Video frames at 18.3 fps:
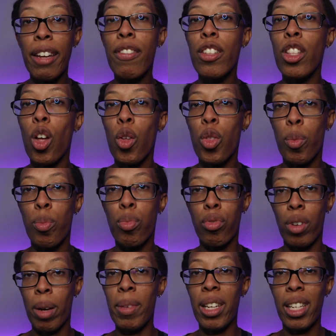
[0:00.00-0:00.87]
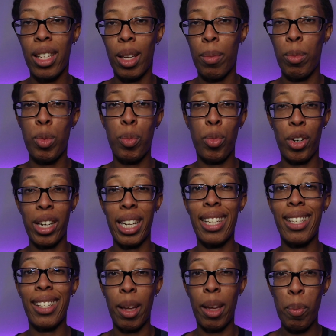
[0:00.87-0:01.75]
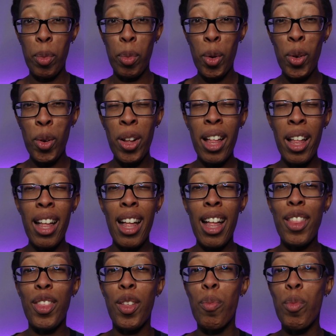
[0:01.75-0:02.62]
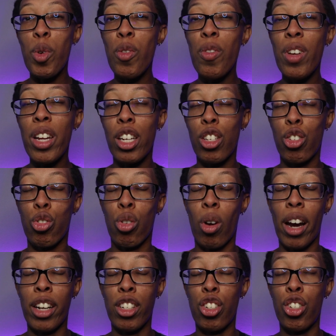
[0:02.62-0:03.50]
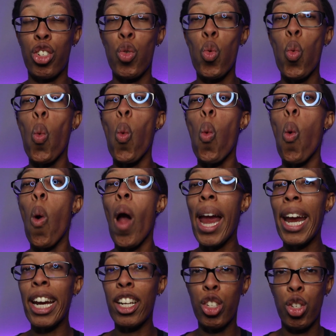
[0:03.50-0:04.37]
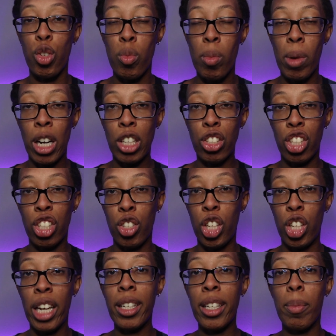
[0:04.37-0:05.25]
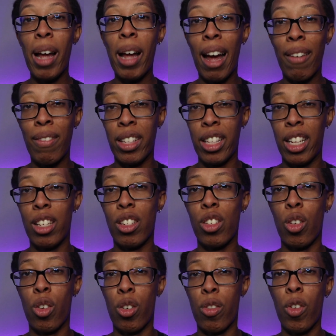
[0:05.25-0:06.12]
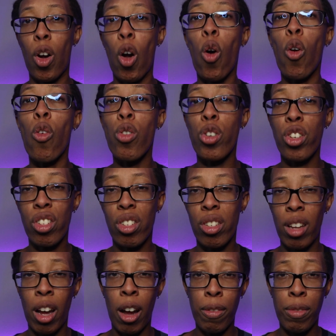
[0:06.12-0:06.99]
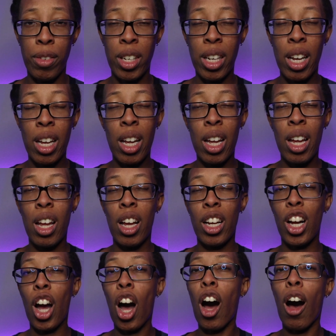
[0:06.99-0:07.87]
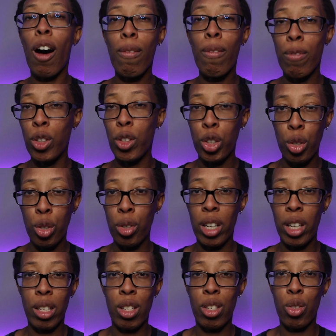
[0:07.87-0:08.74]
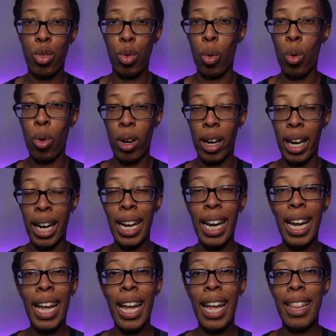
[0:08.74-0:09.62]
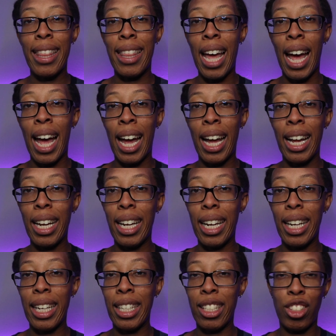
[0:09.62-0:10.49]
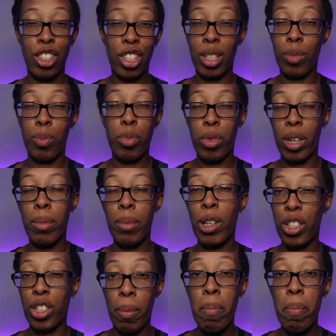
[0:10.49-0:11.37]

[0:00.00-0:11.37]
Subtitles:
even though the premise seems pretty simple, the movie is trying to do way too much, and you end up having this sort of overstuffed, convoluted story that is just pretty much a